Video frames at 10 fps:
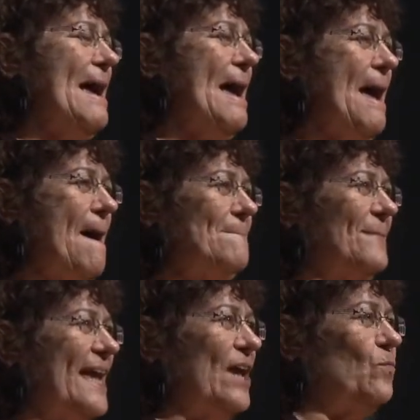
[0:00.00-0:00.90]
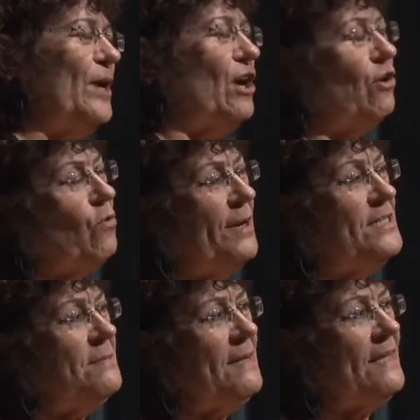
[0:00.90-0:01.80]
And we are
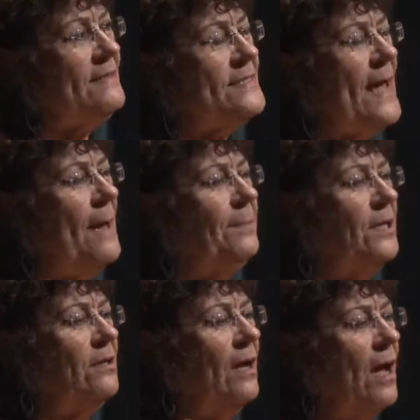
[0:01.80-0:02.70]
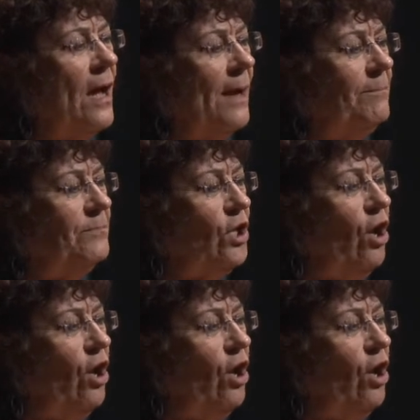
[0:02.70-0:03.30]
going to make this happen.